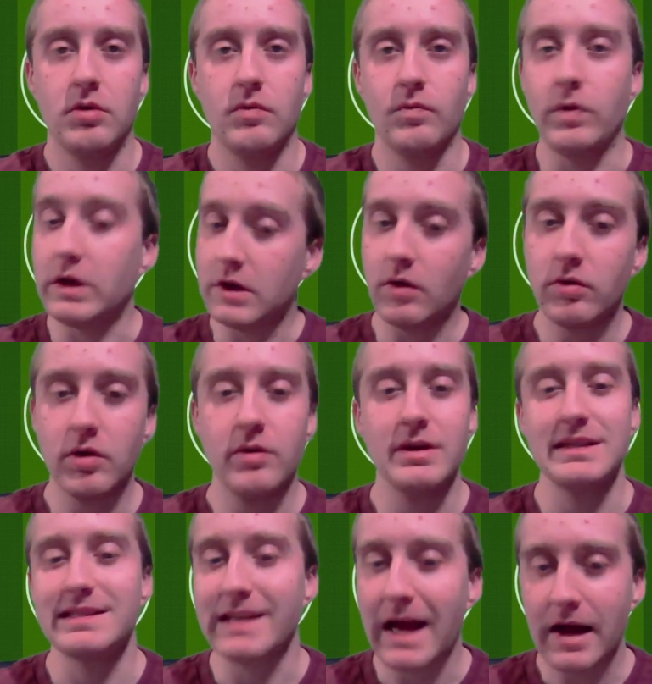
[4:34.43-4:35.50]
We don't know
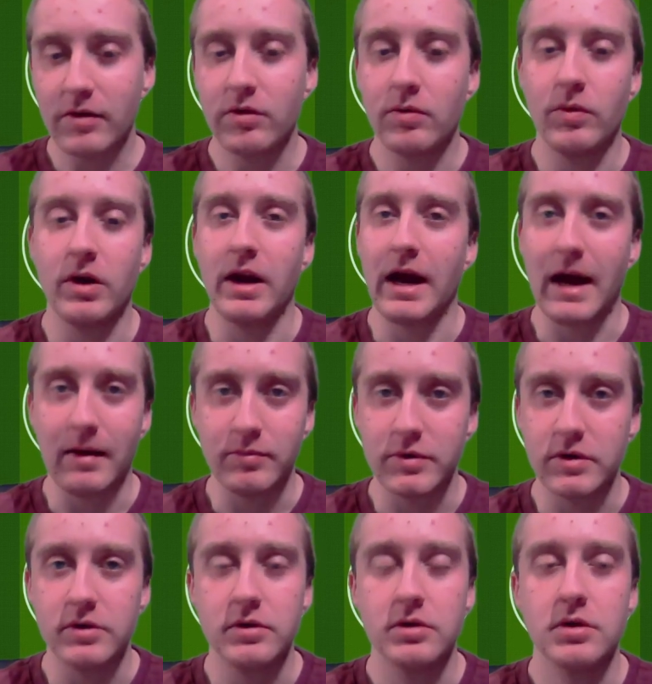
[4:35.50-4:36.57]
exactly what
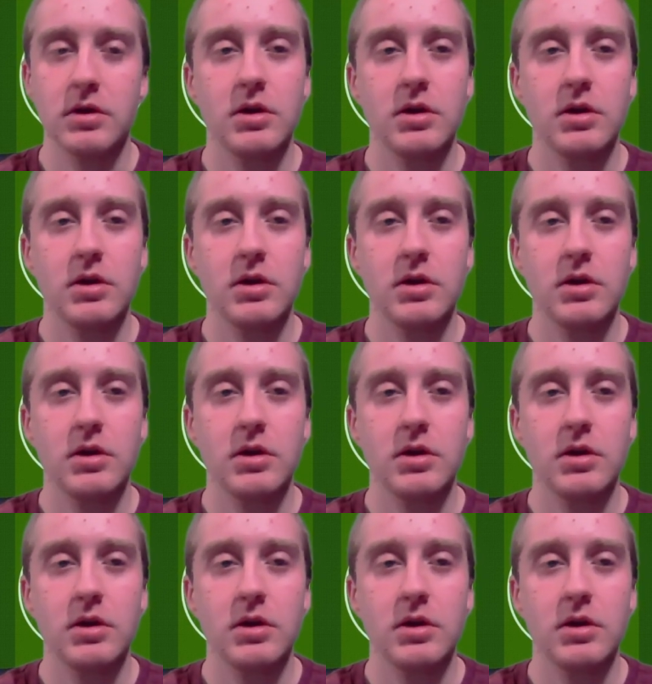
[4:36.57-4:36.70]
happened.